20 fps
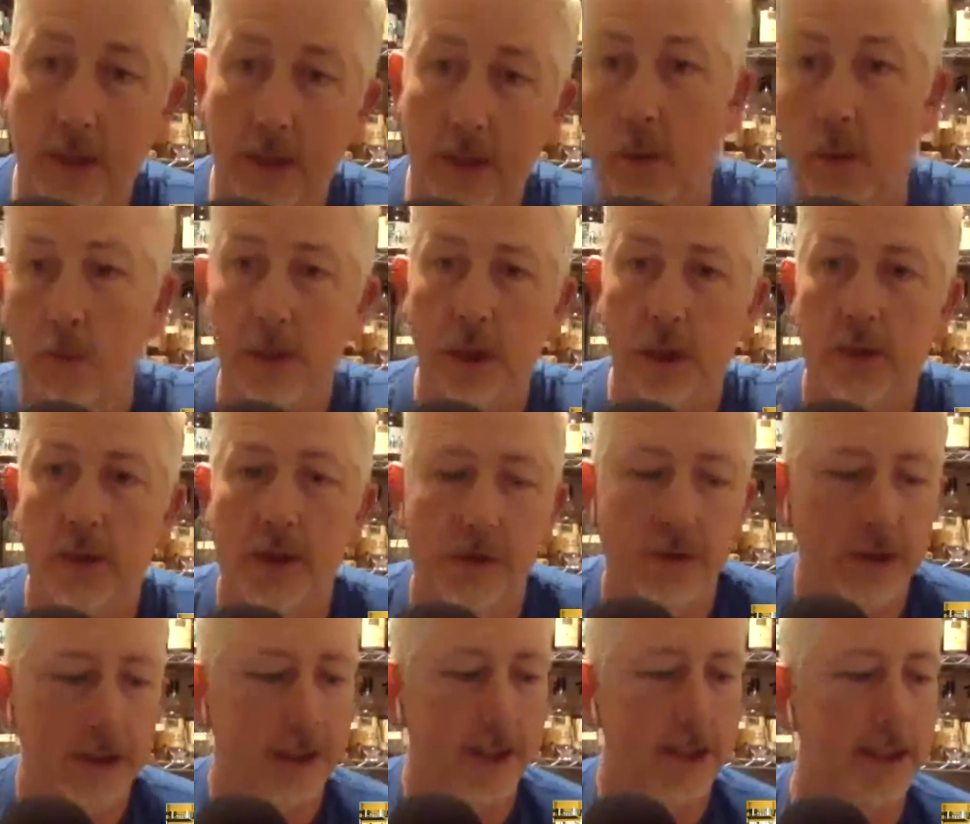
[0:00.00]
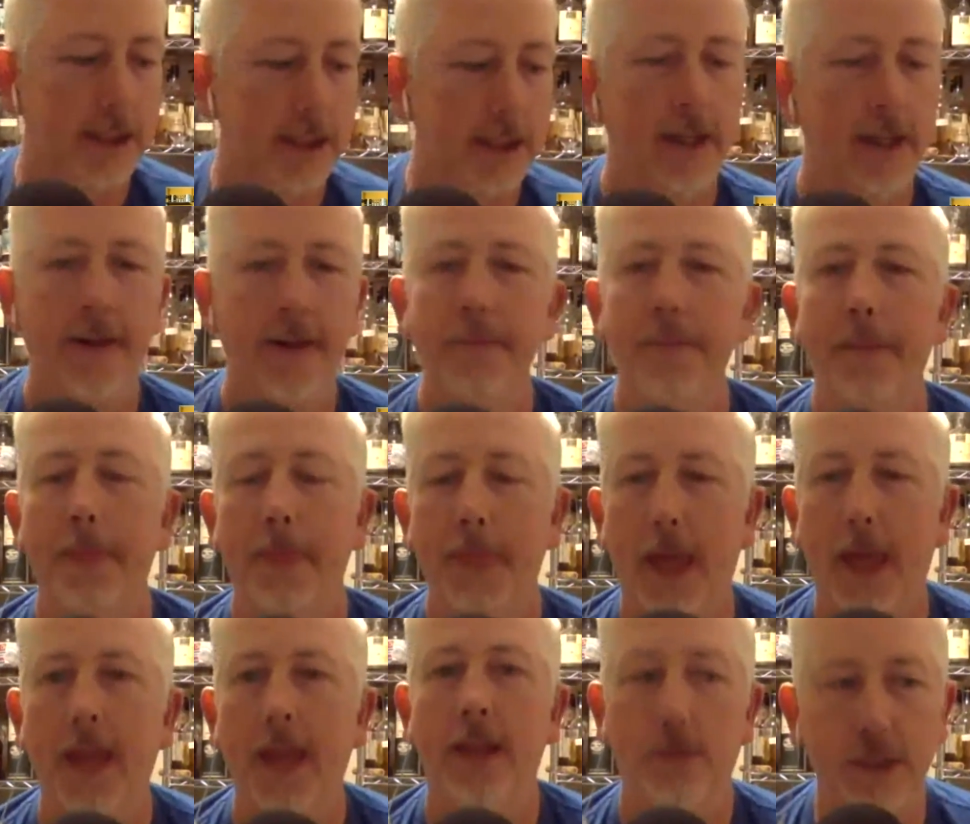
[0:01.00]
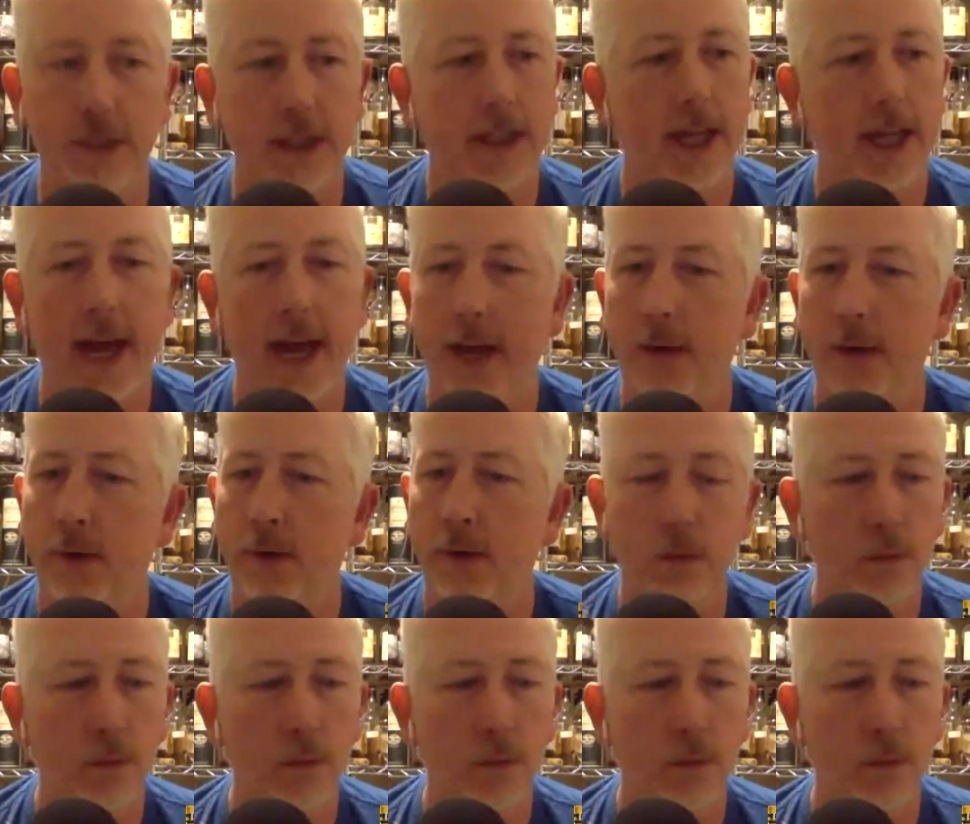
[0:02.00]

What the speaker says: of what we do in other cities. And there was a guy with